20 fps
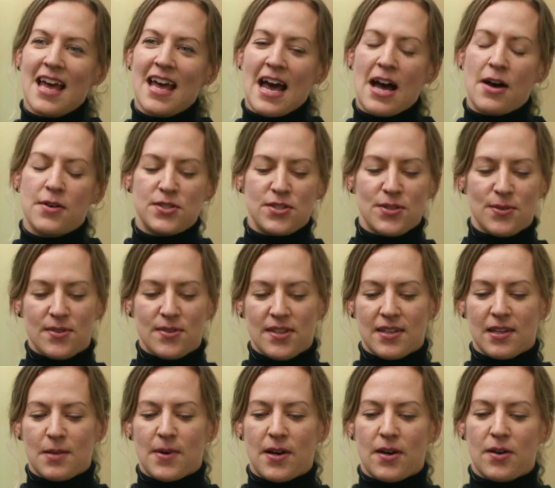how to
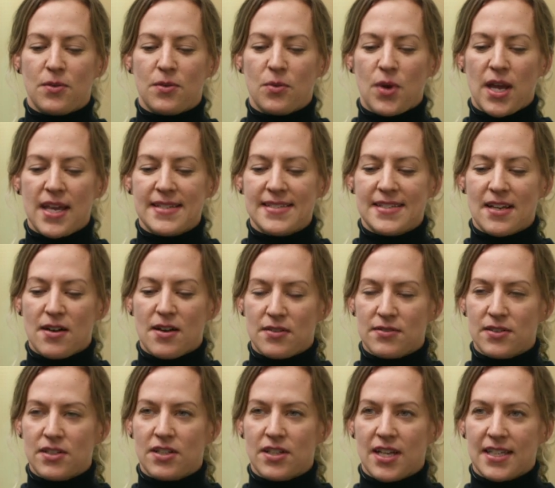think about ways
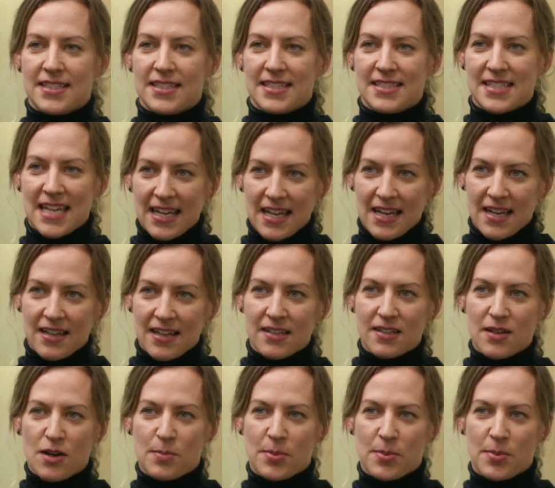of collecting data,